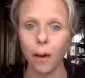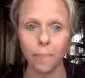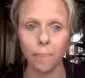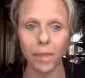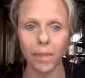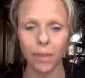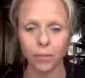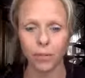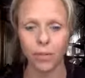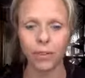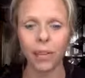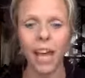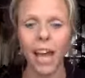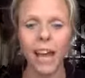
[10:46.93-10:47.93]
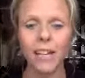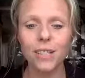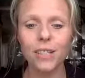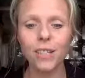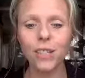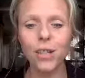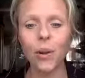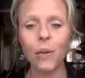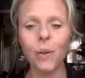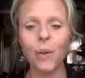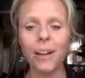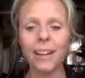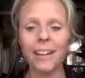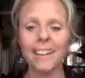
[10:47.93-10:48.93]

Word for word: have been through. So,